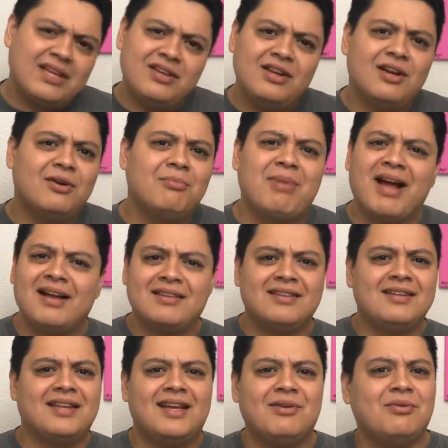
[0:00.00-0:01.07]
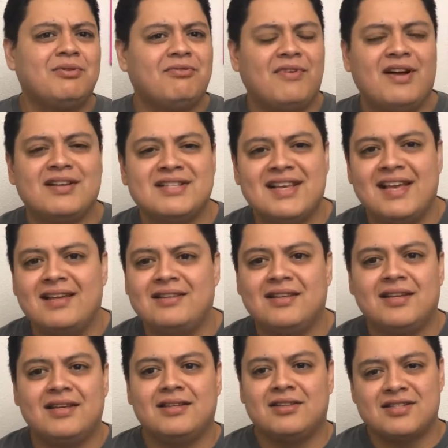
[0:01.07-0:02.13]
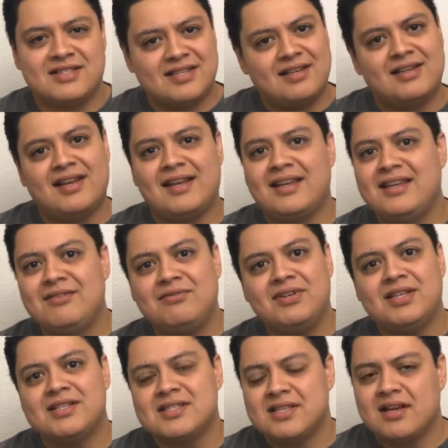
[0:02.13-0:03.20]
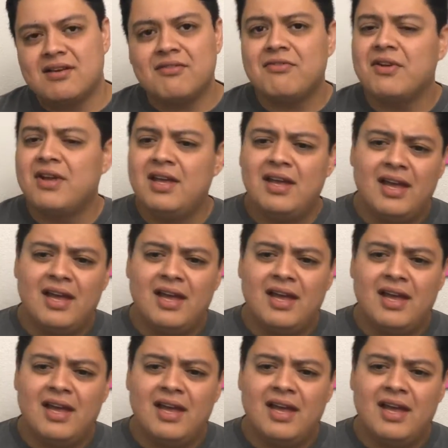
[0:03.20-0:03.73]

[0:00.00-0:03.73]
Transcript: you know, back in the day when Fox had like the Sunday evening stuff